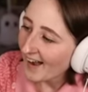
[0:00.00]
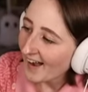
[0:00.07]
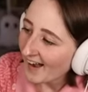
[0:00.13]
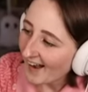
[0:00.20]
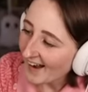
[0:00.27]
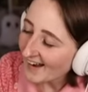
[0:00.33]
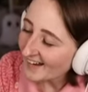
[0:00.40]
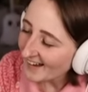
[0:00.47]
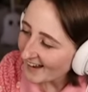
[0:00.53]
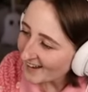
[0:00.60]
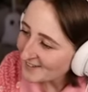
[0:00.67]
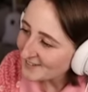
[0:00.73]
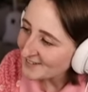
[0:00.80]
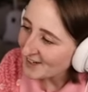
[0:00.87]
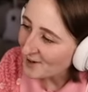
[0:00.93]
I
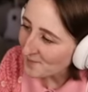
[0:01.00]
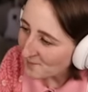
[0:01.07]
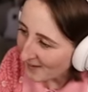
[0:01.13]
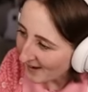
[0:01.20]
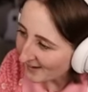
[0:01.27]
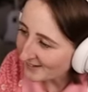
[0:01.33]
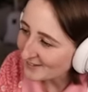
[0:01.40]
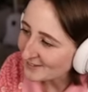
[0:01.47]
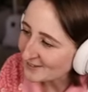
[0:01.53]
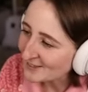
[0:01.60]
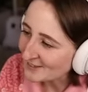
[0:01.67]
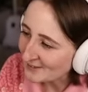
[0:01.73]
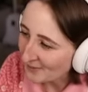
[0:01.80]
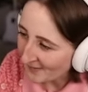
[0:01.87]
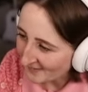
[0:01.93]
guess compared to
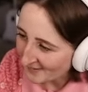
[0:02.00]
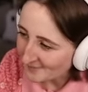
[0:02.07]
toilet